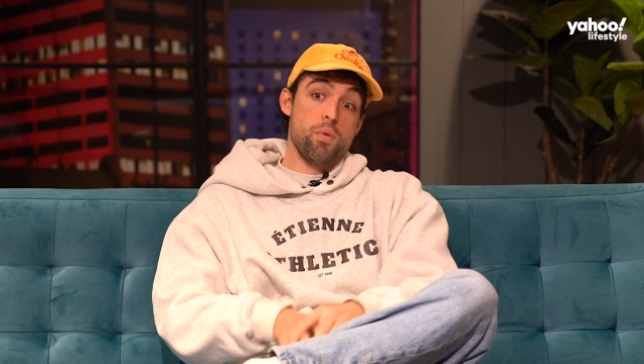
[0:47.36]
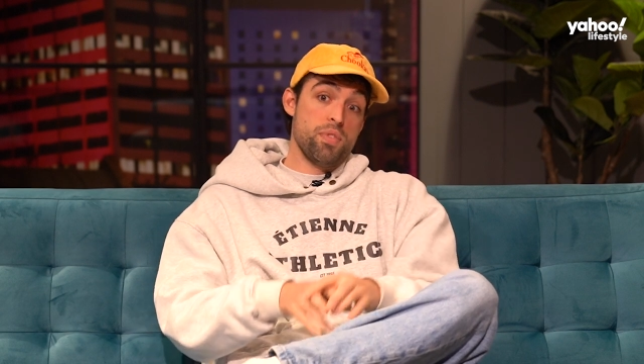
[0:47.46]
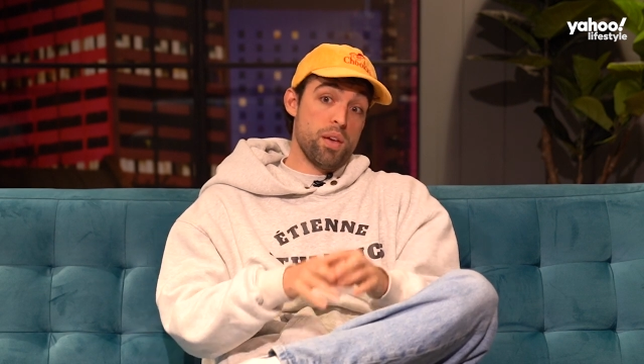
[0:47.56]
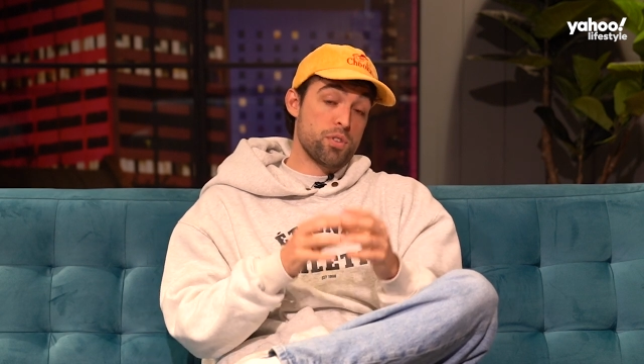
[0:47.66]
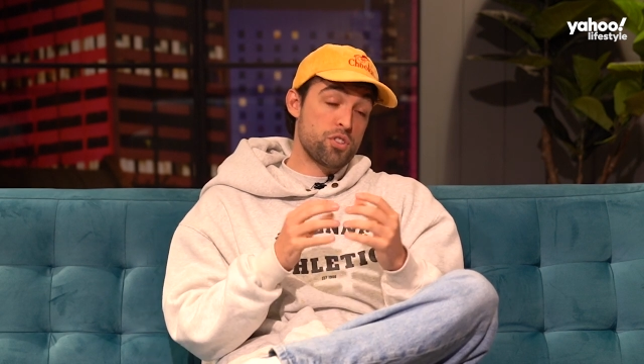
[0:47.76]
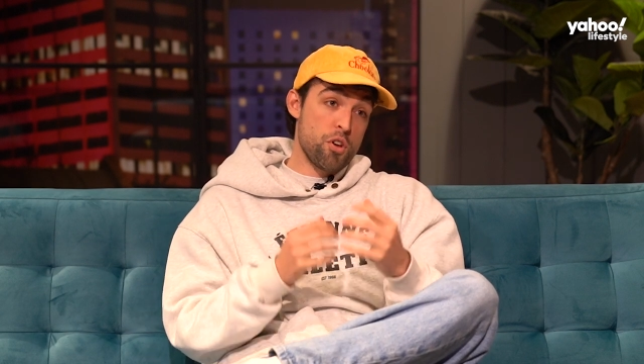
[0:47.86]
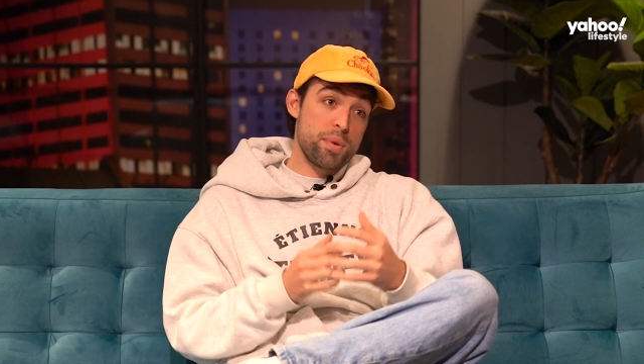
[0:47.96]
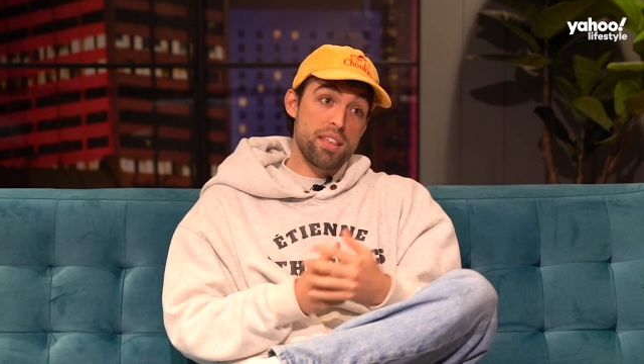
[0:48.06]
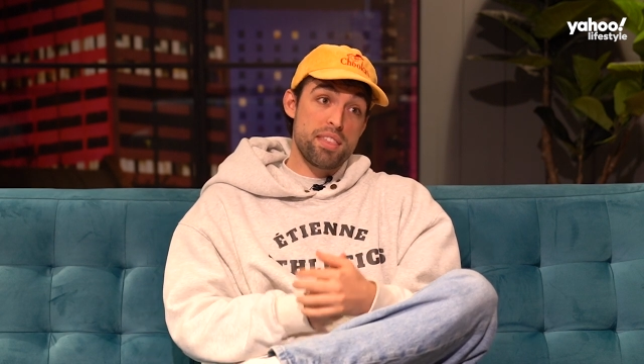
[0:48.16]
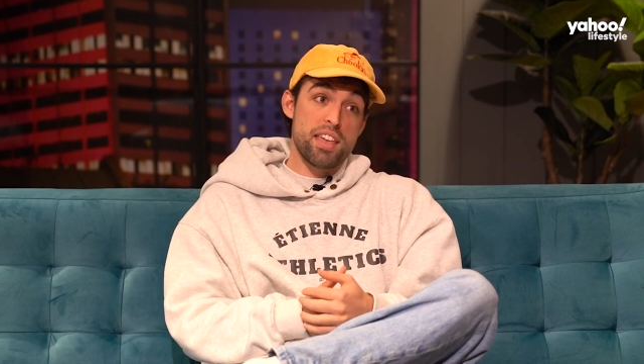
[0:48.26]
there were so
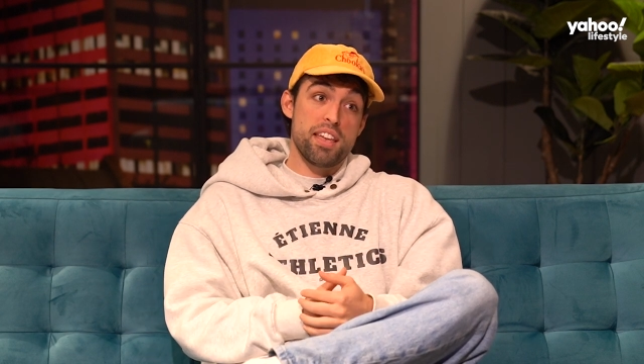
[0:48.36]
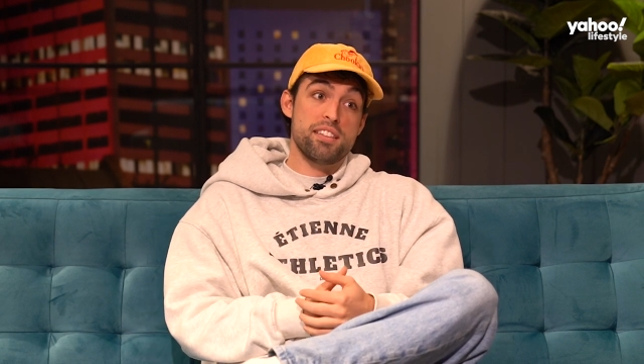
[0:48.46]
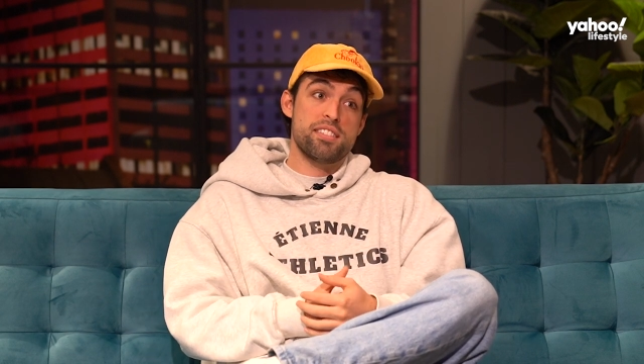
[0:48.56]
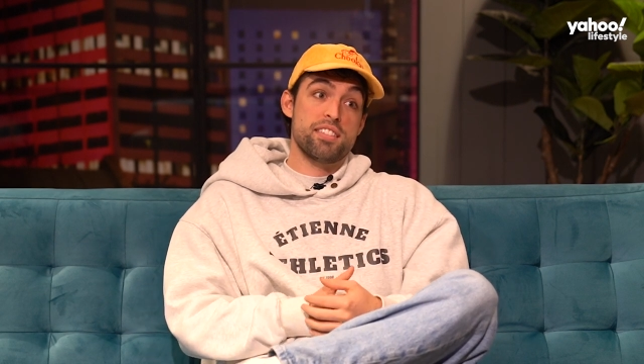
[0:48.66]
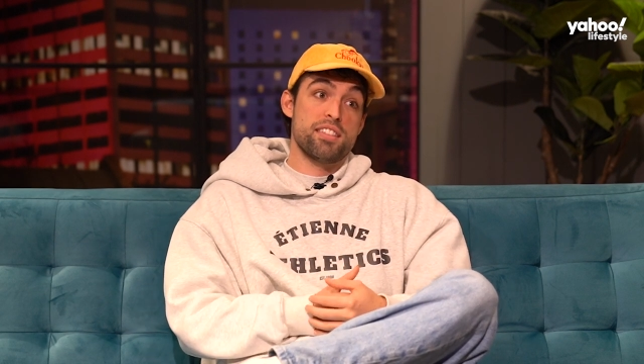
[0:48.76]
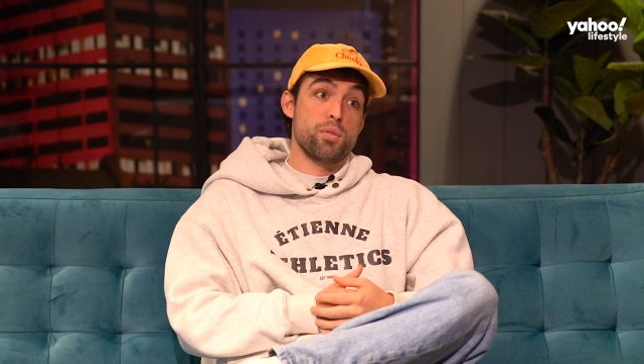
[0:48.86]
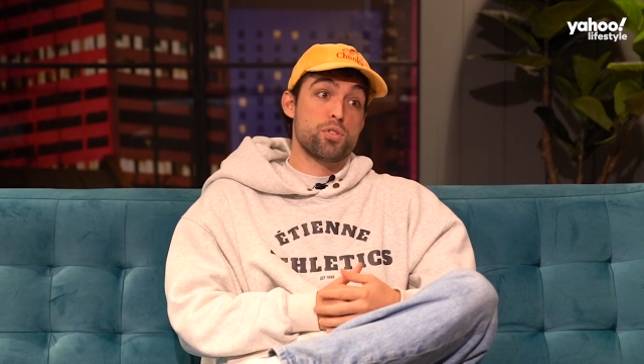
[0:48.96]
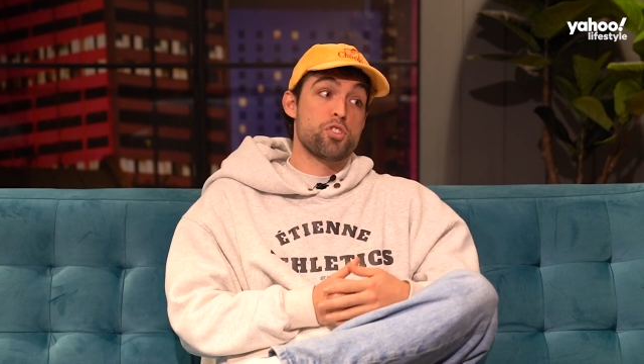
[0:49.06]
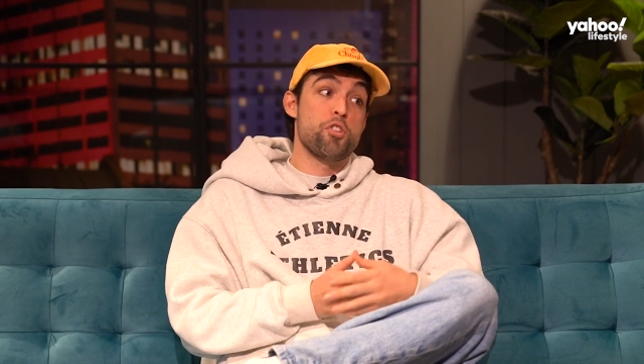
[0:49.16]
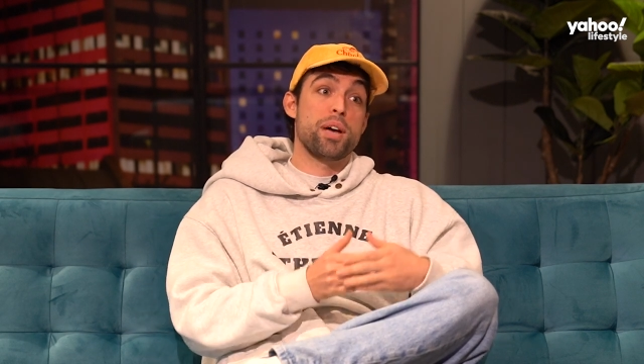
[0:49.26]
many things there
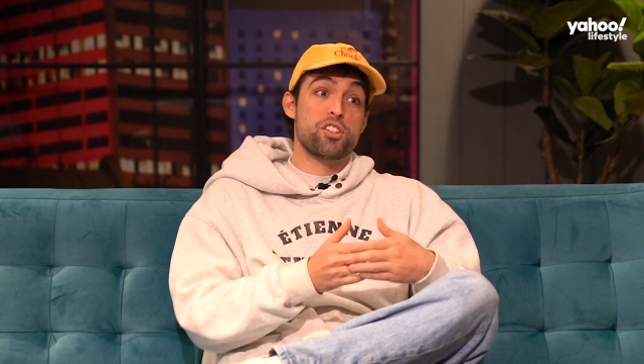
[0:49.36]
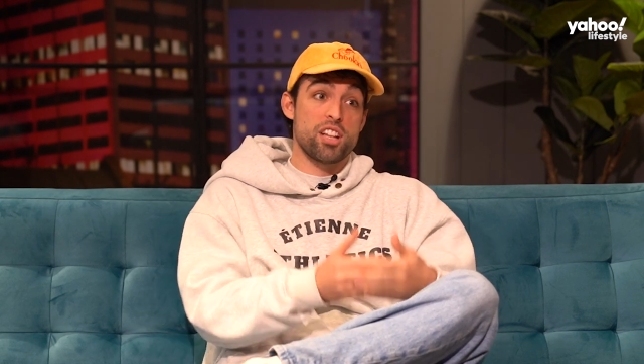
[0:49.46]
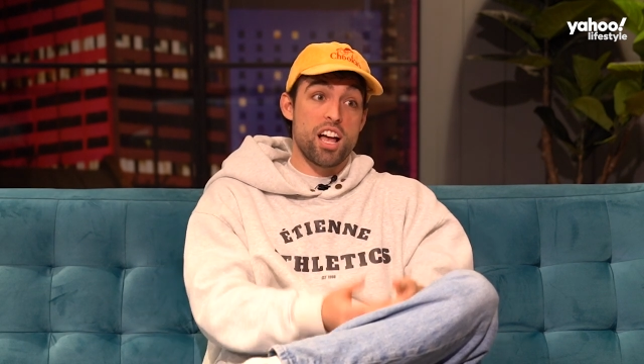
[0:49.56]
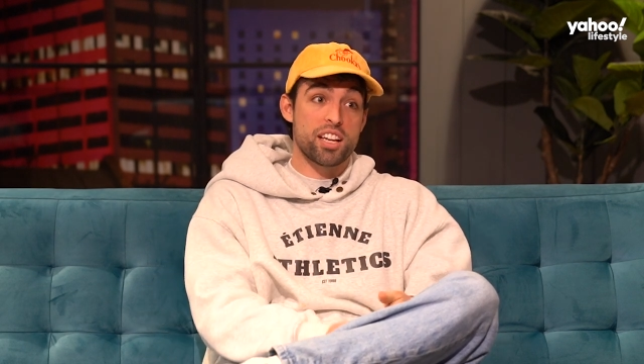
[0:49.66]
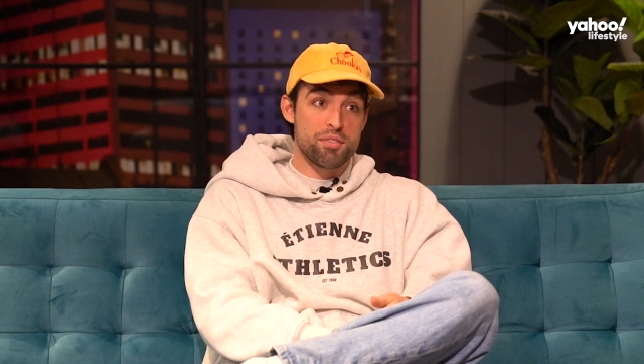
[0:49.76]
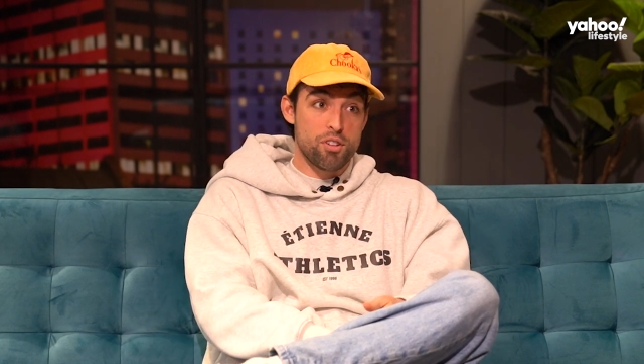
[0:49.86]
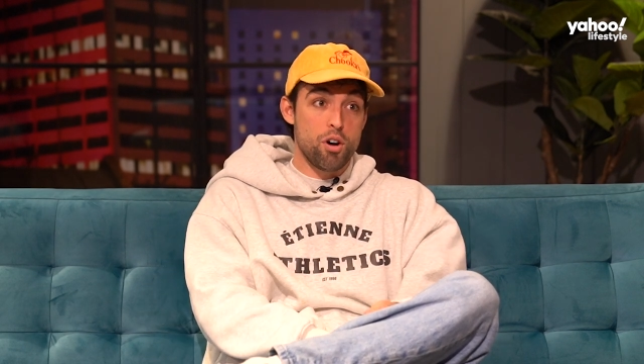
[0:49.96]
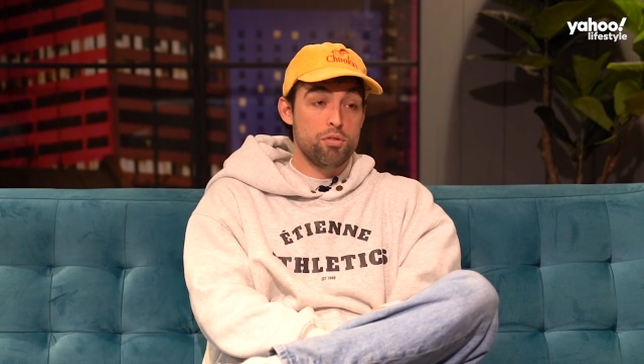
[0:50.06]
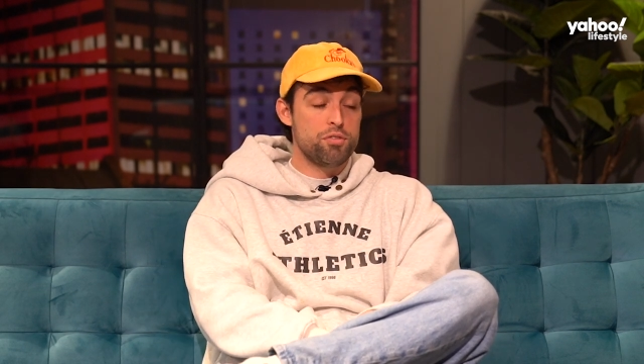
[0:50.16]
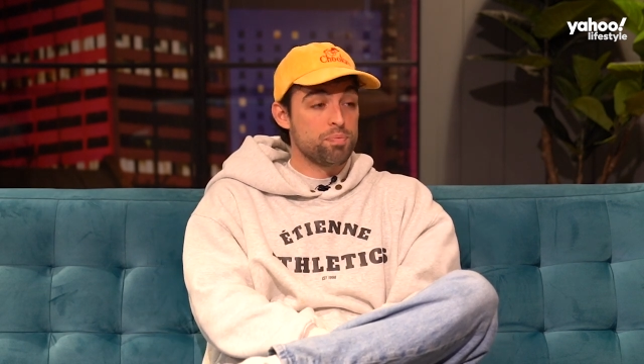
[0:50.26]
was so much luck
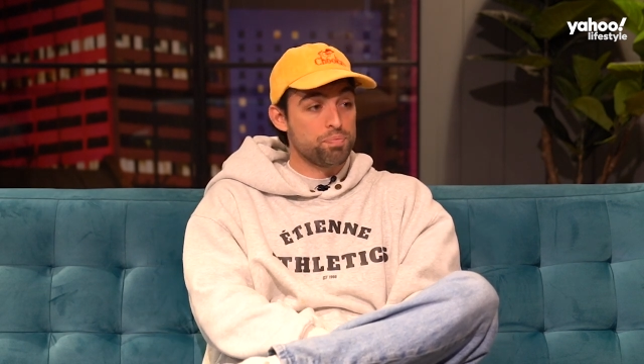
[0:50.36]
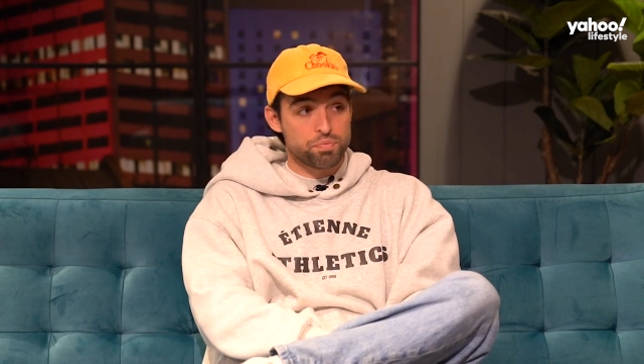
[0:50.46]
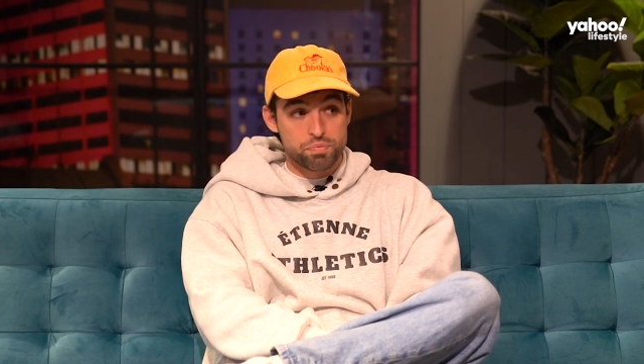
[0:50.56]
involved